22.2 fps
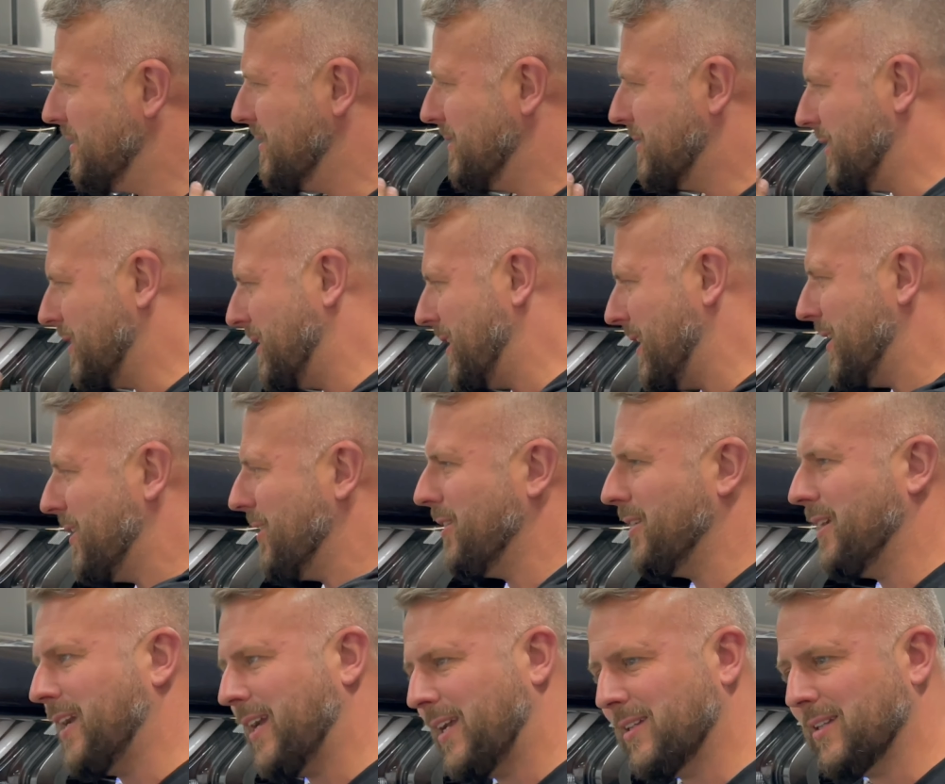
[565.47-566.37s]
to take
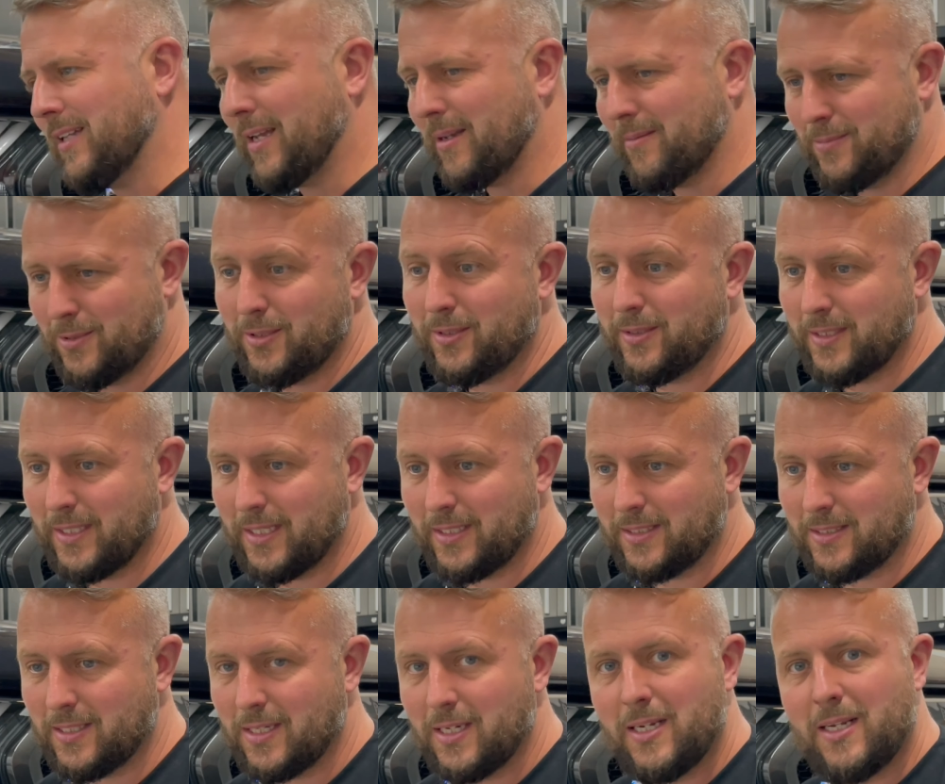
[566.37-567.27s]
out headlamps
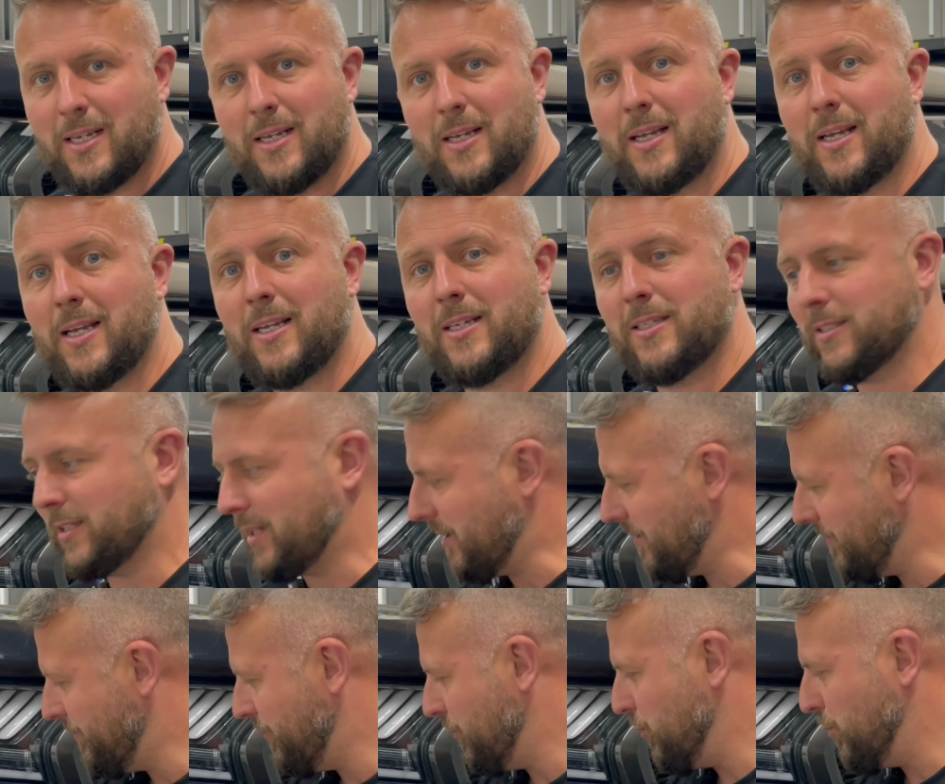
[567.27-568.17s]
nowadays is a
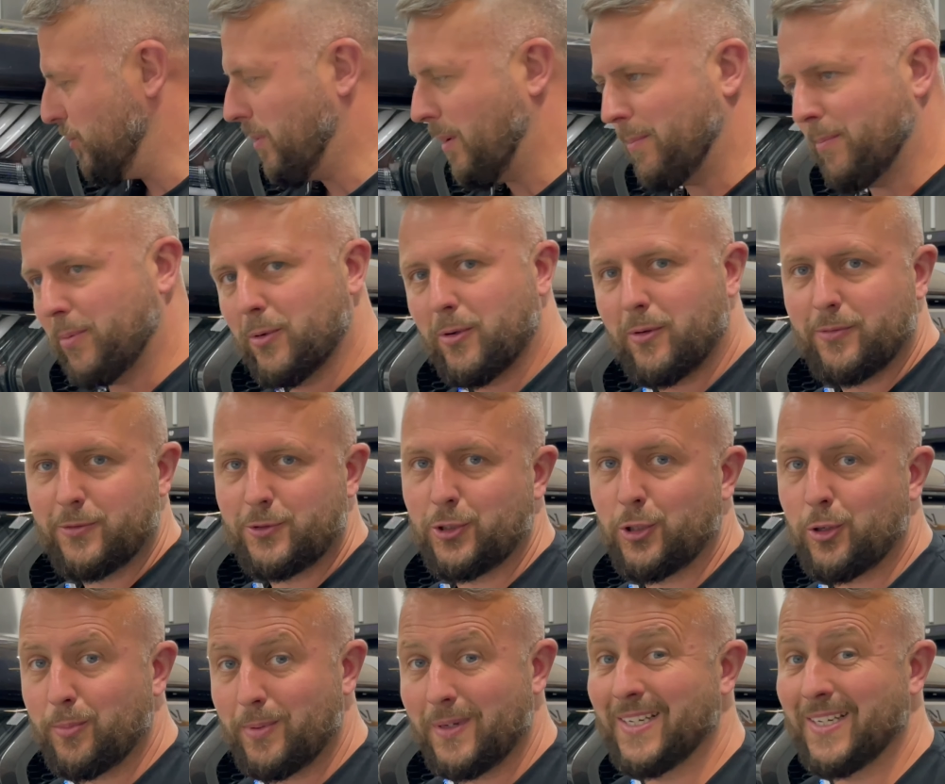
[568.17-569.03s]
full bumper off job,